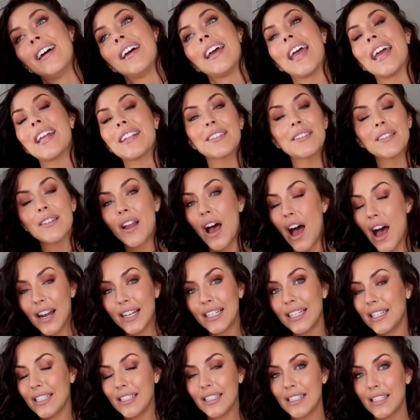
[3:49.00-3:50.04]
It's not
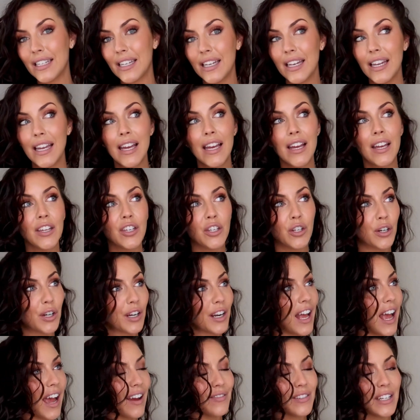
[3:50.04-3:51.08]
easy. You're
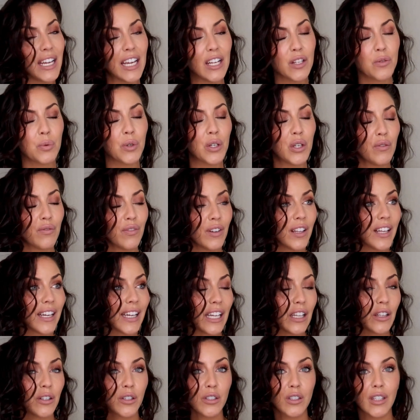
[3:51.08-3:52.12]
gonna have days where you feel like
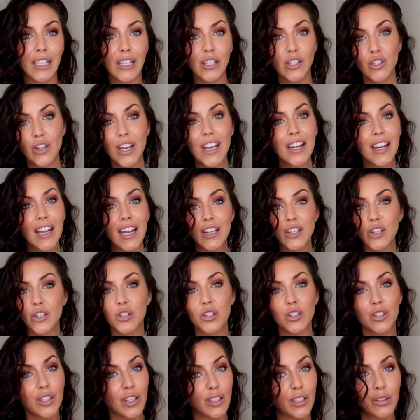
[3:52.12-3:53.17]
it looks like shit and you're
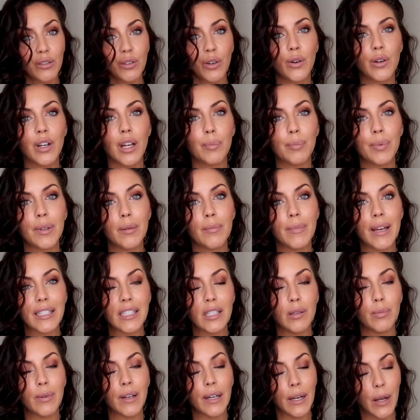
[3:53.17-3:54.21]
just gonna throw it up in a messy
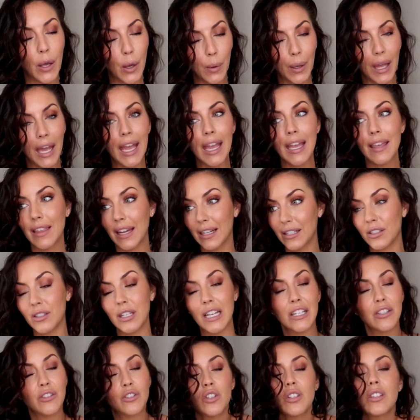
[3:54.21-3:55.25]
bun, okay?
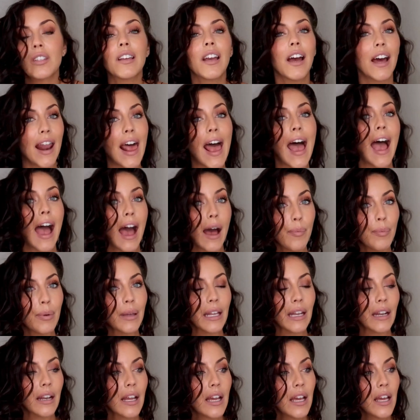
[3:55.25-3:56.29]
It's just gonna
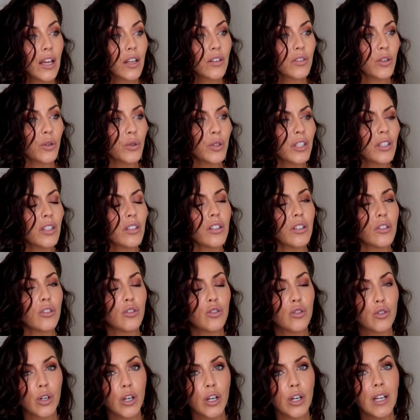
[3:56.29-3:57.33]
happen. So this is a
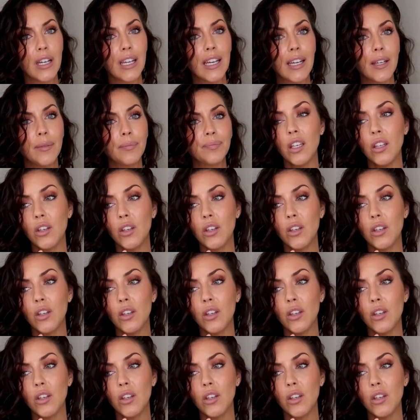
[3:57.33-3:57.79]
journey.